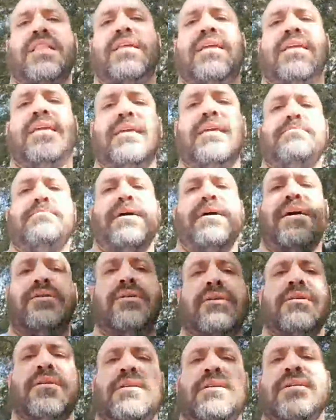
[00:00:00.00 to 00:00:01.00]
Ian
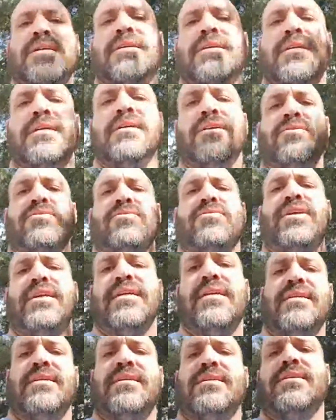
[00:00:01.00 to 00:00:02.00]
Power
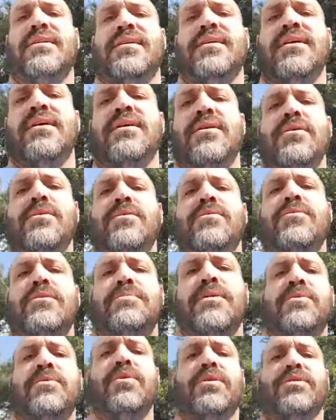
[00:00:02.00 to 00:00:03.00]
ring would
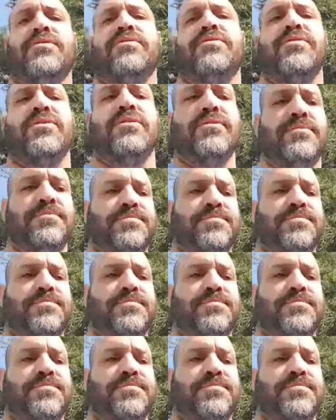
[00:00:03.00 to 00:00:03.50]
be wonderful.